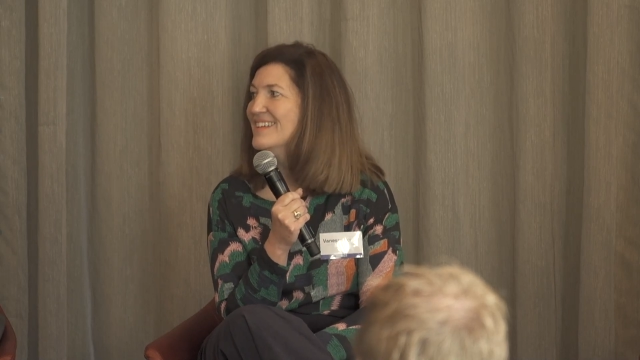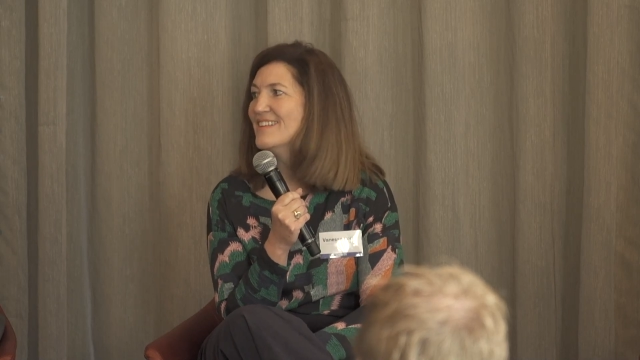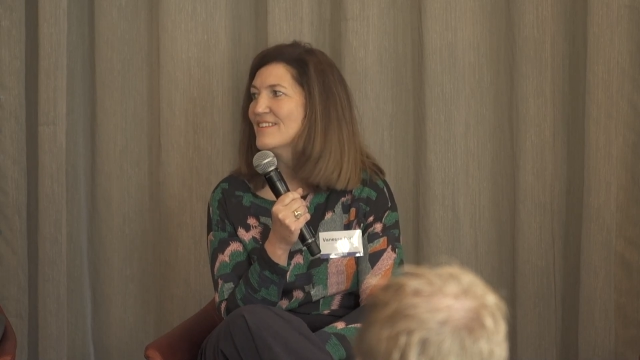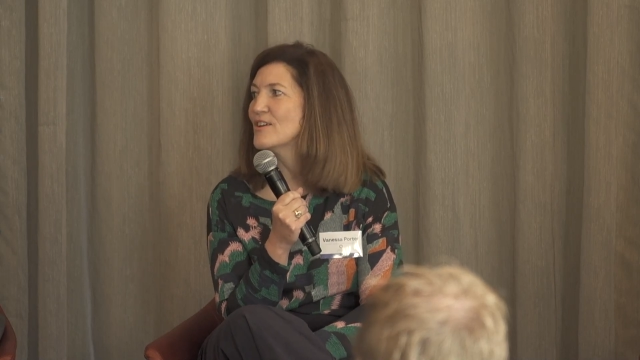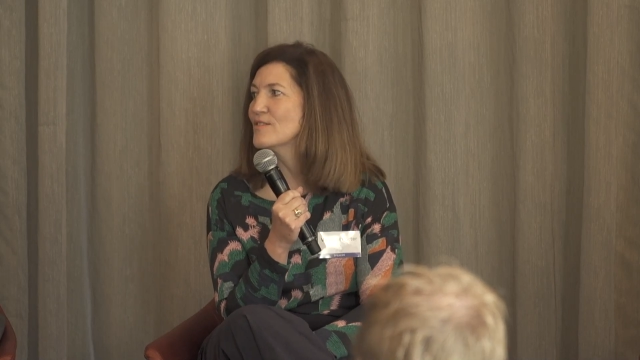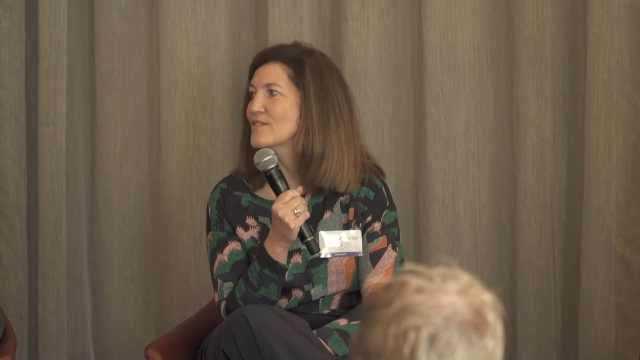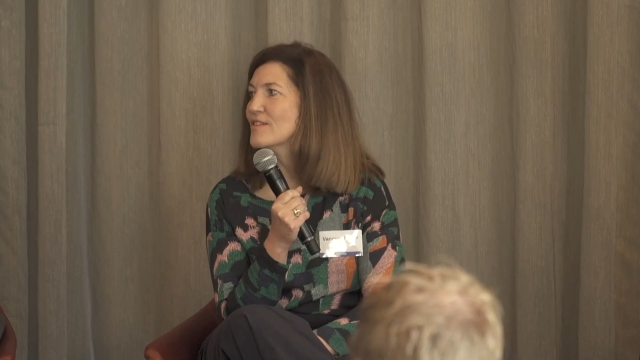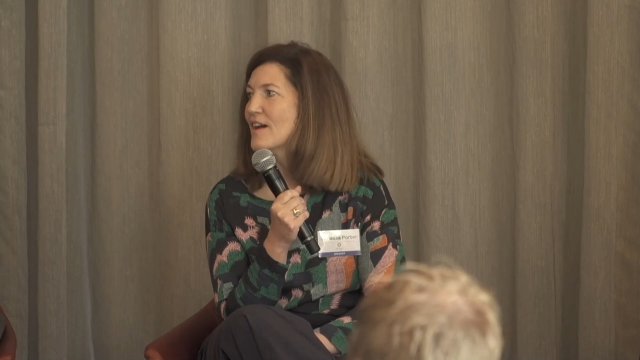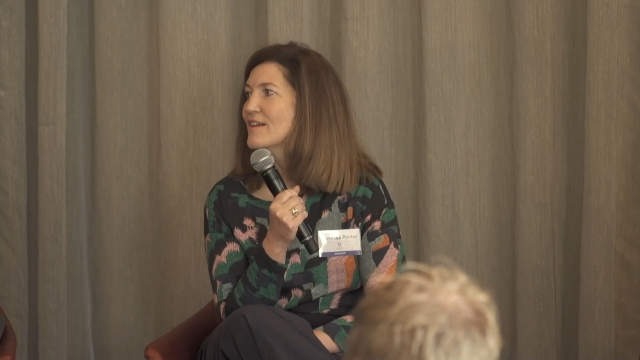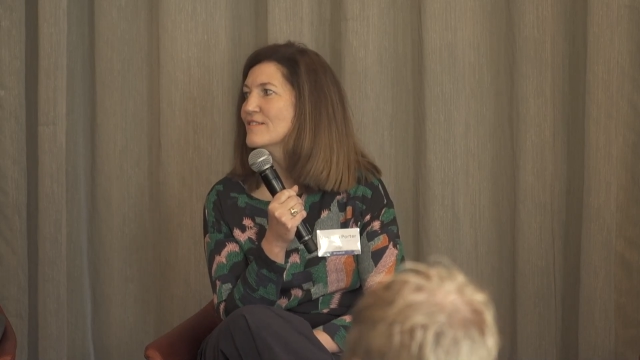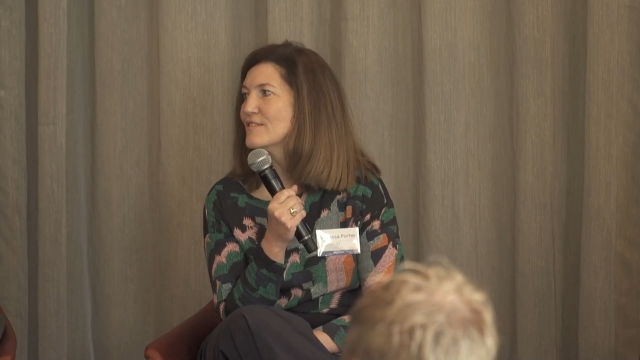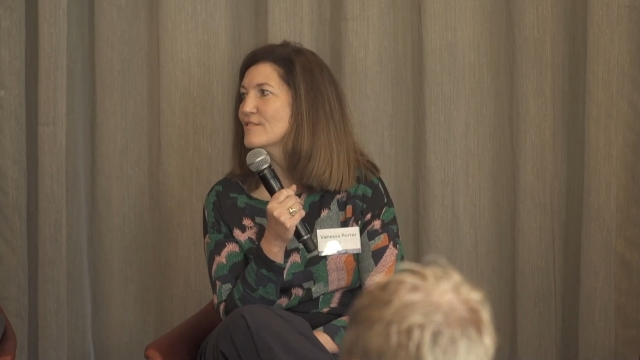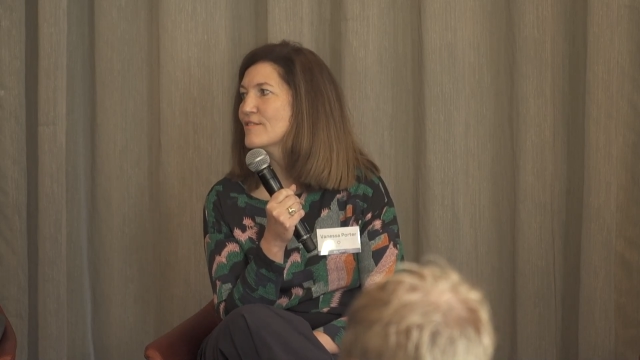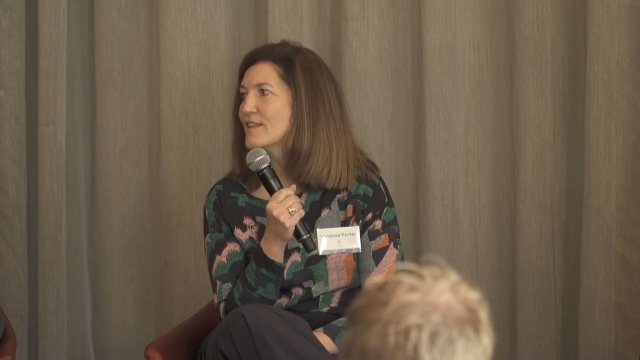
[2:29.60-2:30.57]
those
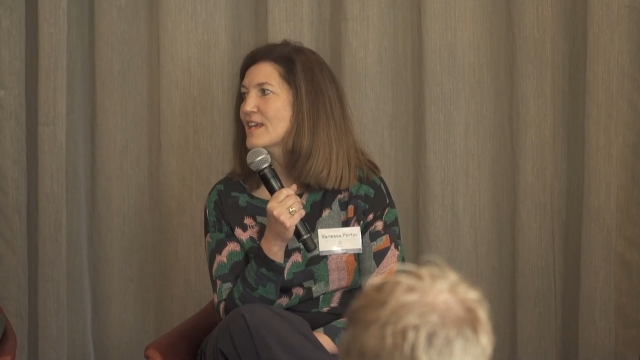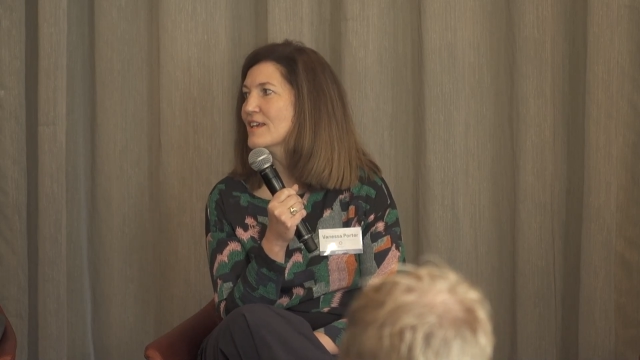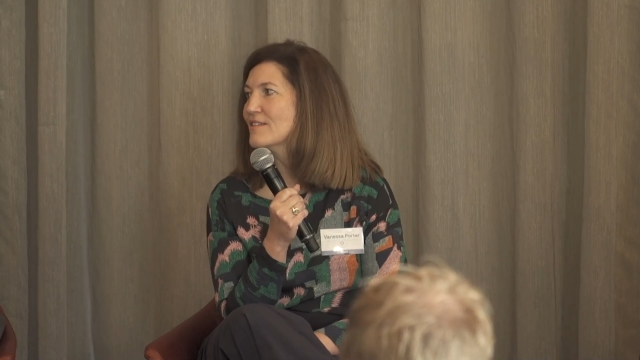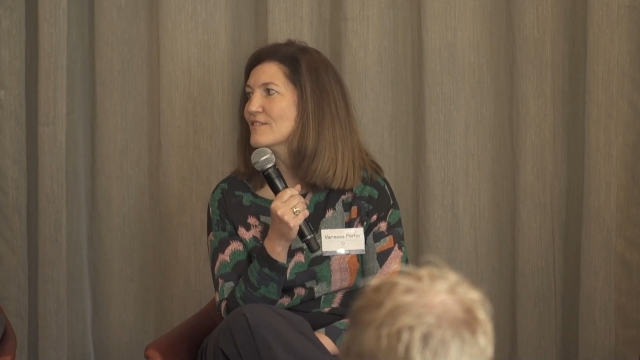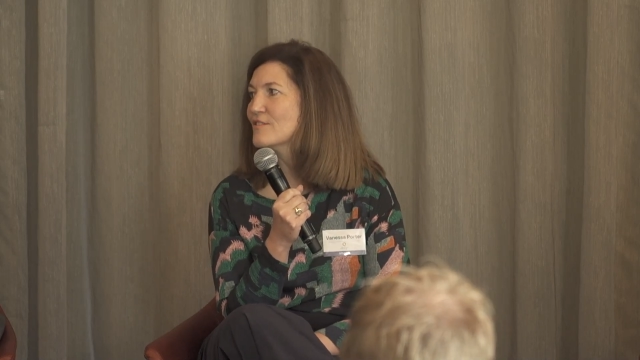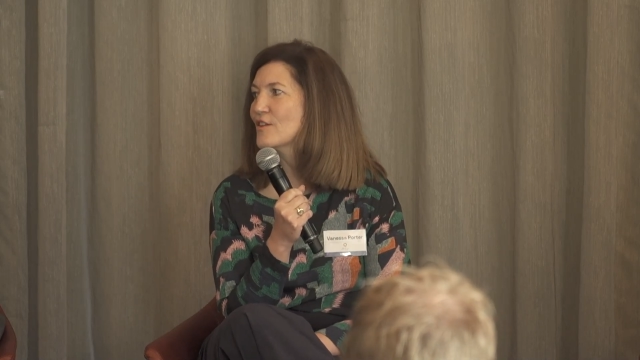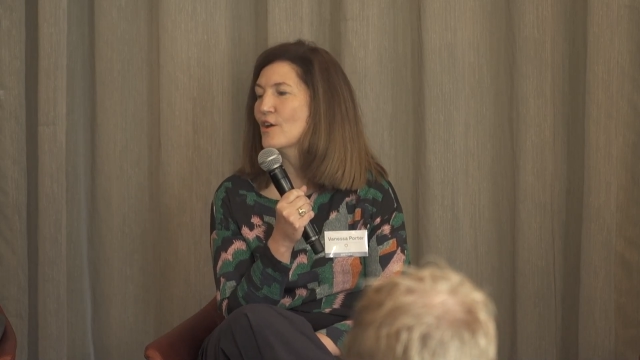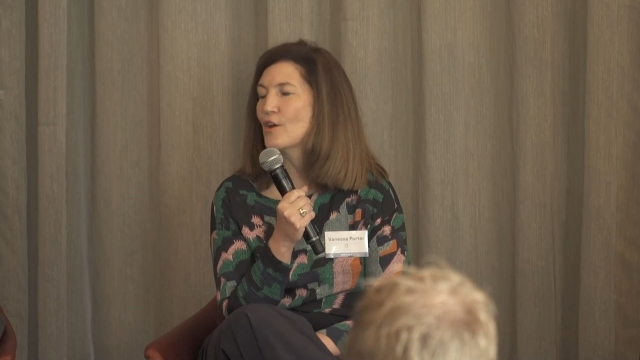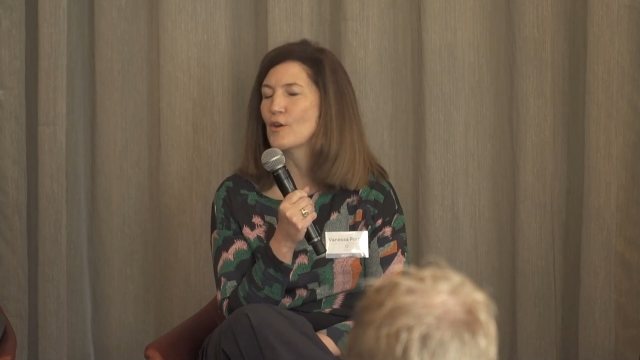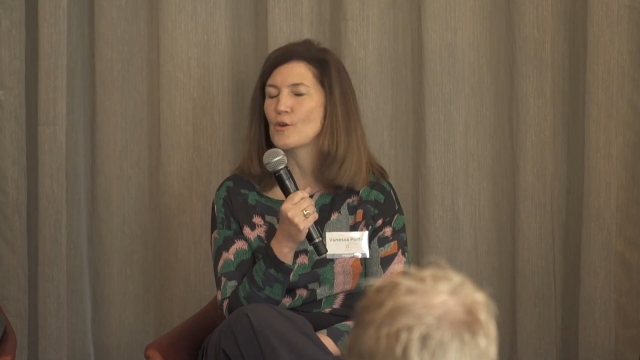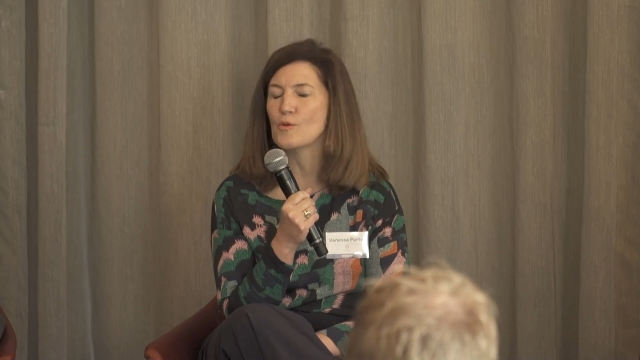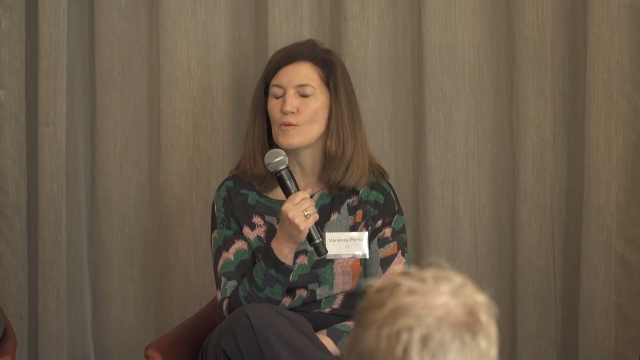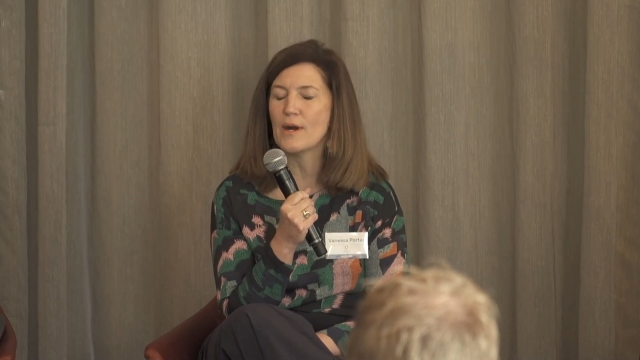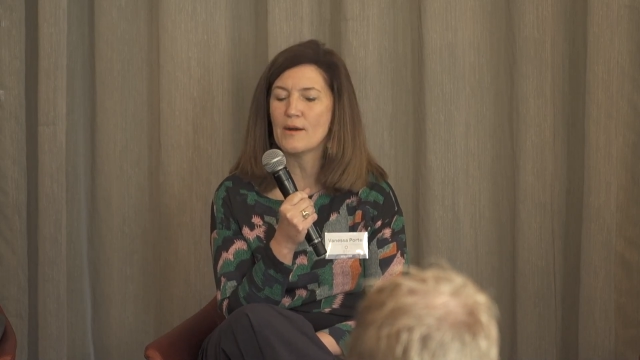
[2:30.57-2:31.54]
kinds of things.
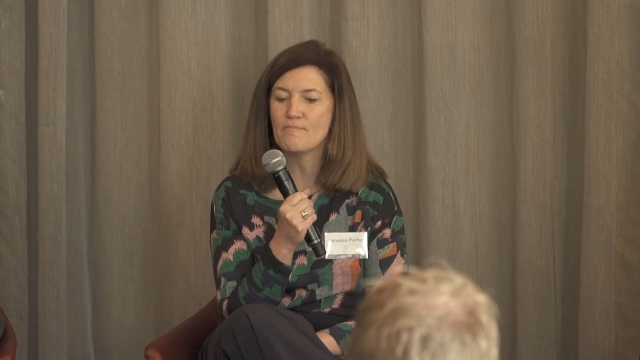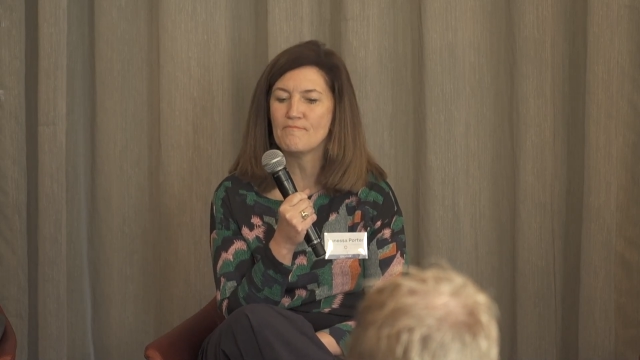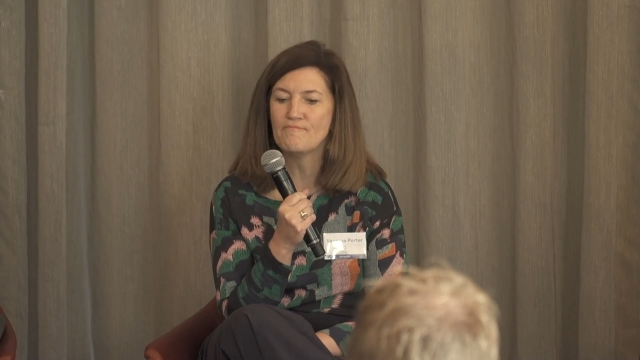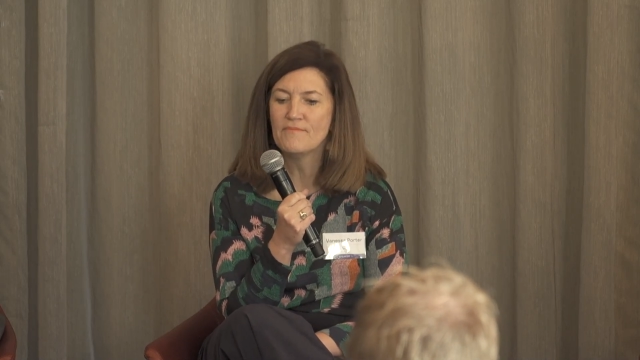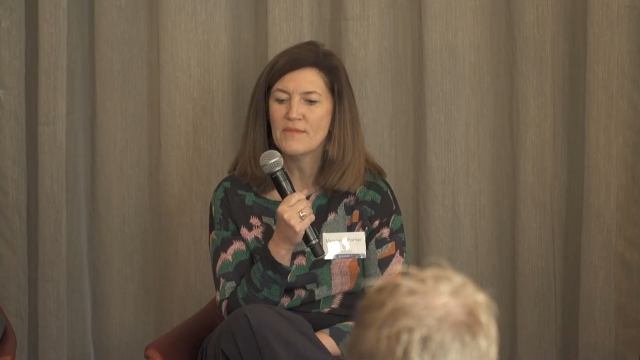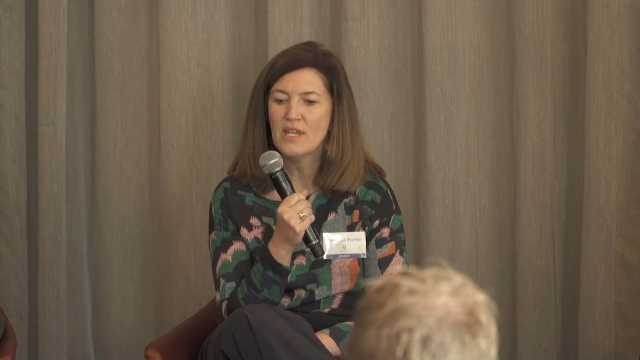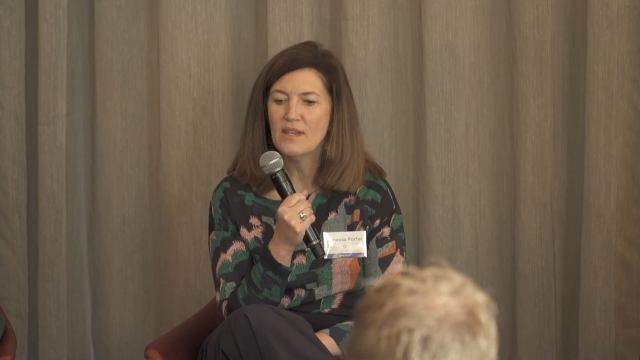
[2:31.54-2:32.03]
So